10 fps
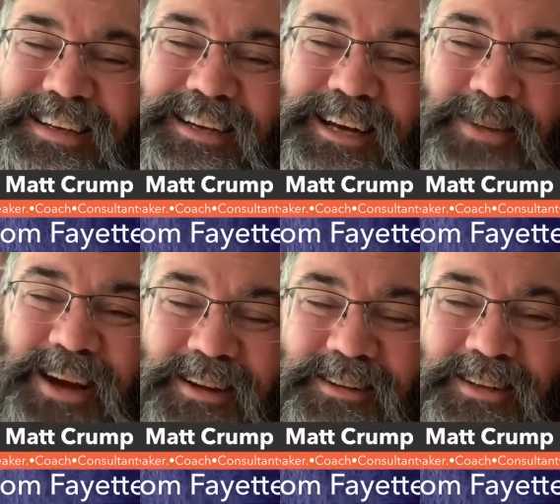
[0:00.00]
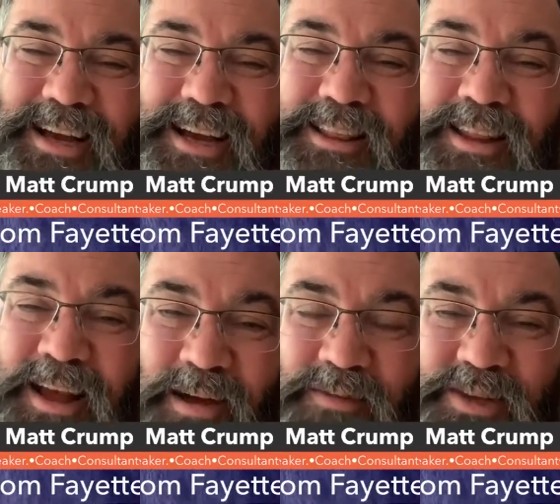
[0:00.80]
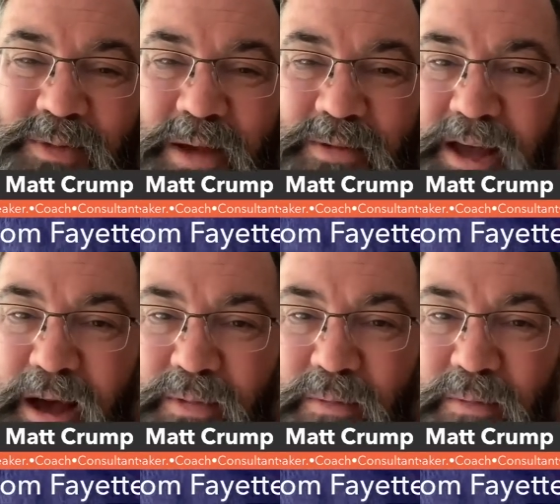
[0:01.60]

Um, I, I love to be able to help